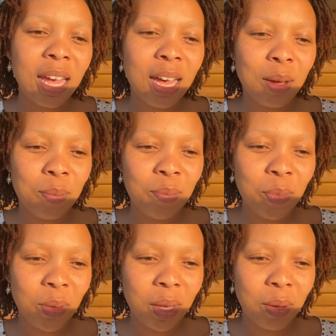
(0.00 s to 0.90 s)

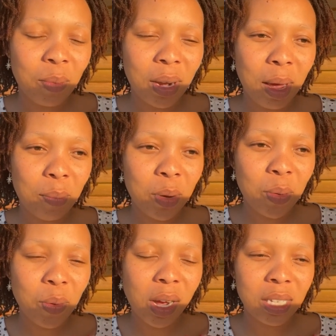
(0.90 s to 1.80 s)
what happened
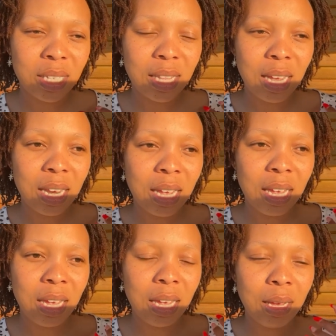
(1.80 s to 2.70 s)
was then
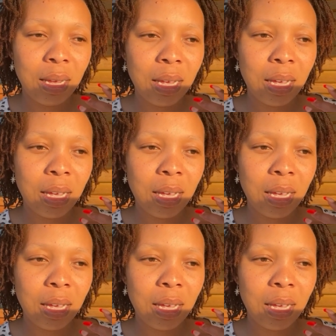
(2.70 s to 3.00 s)
he